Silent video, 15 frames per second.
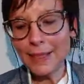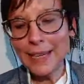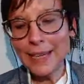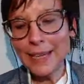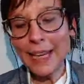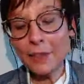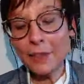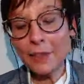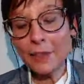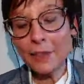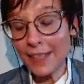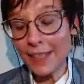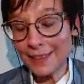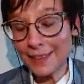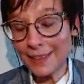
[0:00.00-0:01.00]
And if we
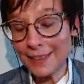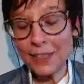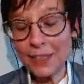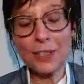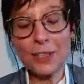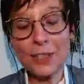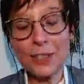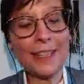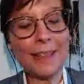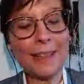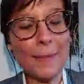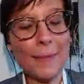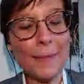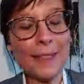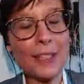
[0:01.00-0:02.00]
then, in addition to that,
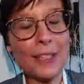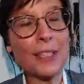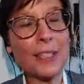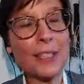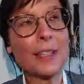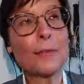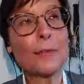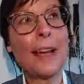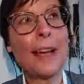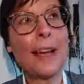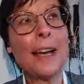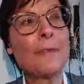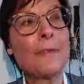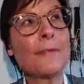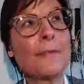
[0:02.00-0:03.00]
manage to
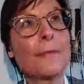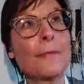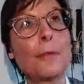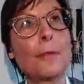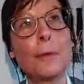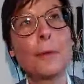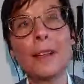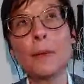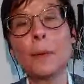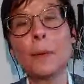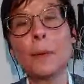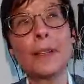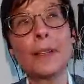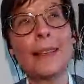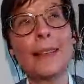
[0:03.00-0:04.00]
have
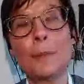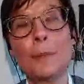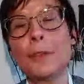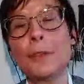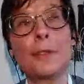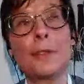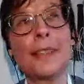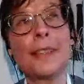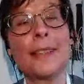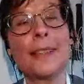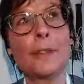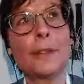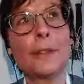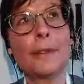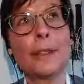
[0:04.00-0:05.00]
real-world laboratories in
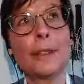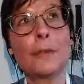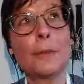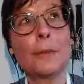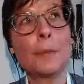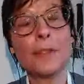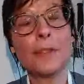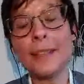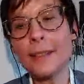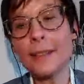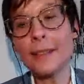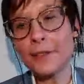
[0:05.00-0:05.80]
a representative